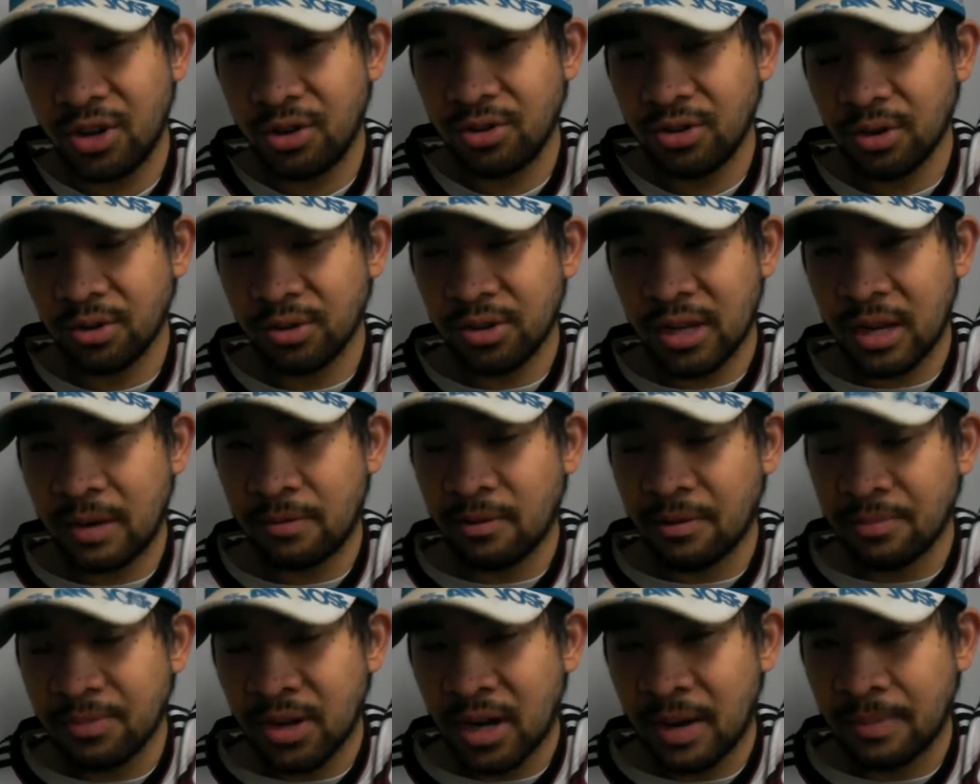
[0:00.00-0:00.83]
use their
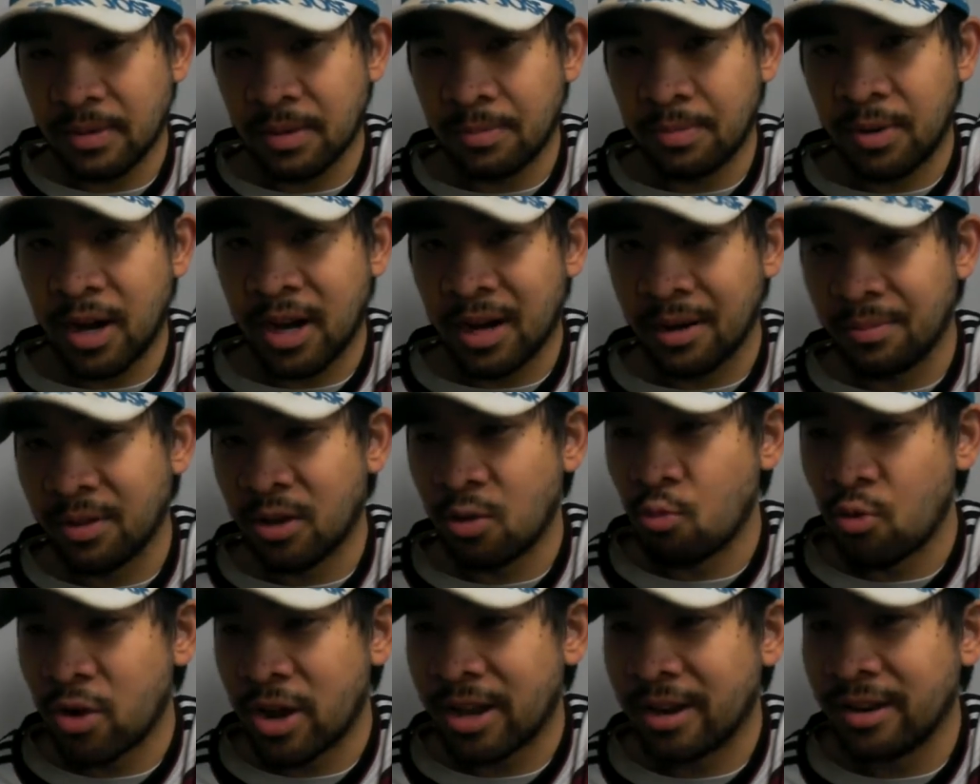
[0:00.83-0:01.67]
depth from top to bottom, they
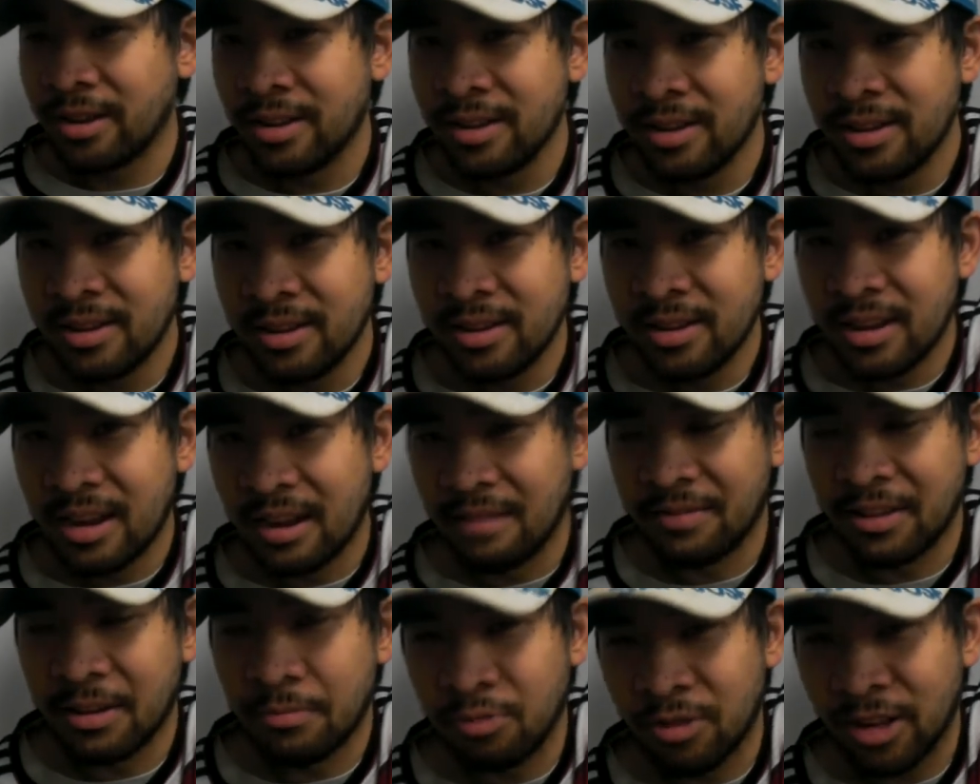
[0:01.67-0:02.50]
win.
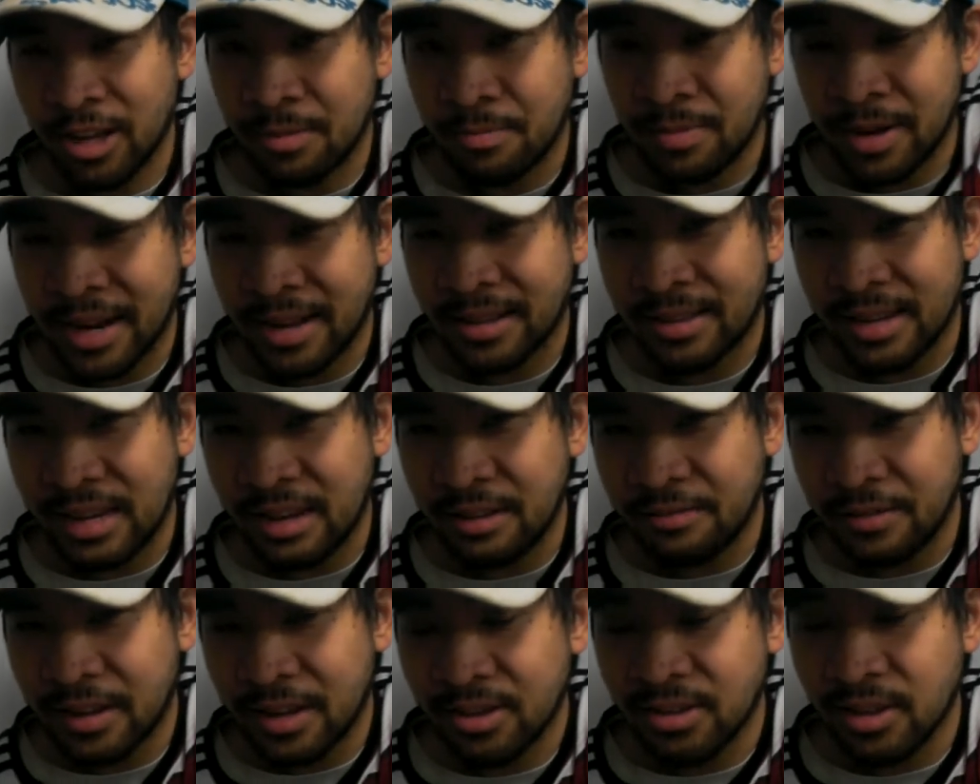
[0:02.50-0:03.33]
If they play bad
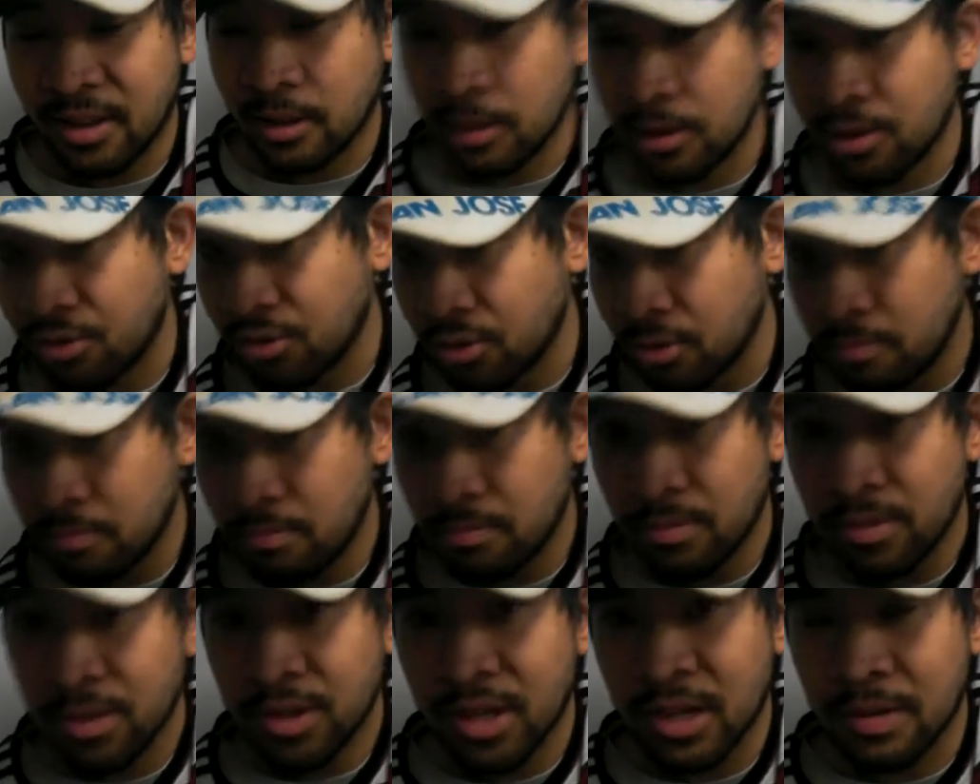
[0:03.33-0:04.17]
defense, they lose.
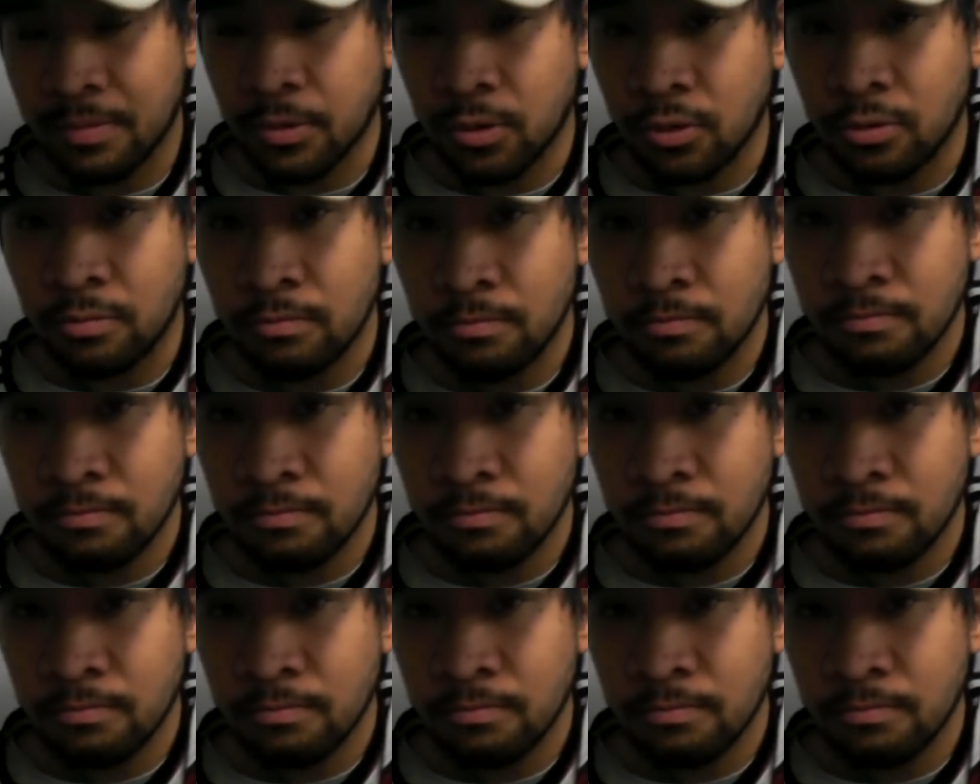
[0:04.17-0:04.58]
Simple.